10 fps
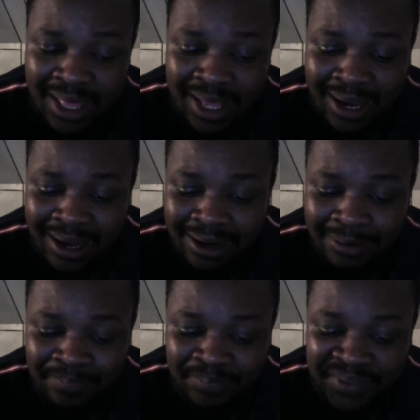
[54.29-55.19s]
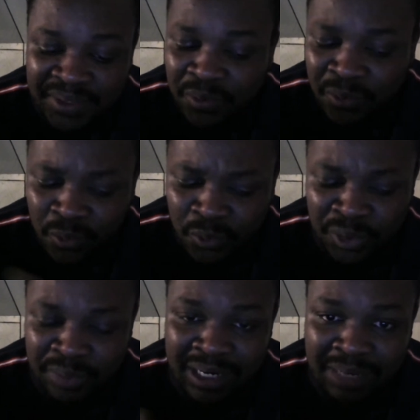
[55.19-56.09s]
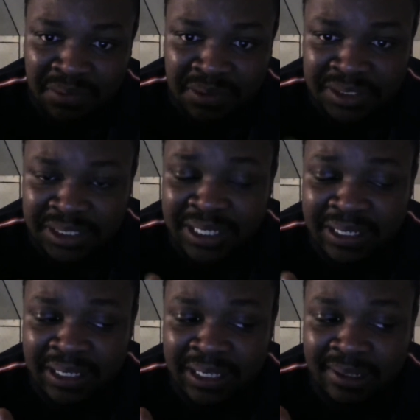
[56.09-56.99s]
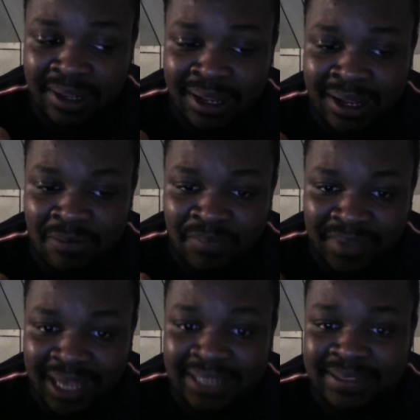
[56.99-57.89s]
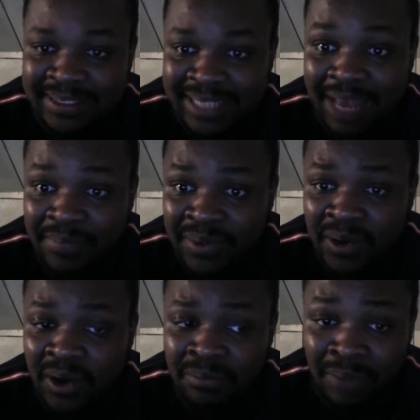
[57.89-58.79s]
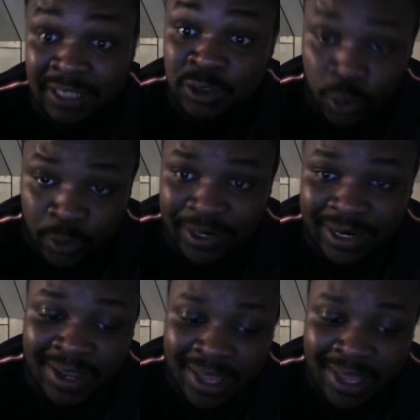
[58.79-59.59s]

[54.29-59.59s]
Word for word: um, you would have been able to see um, as things happened on my story.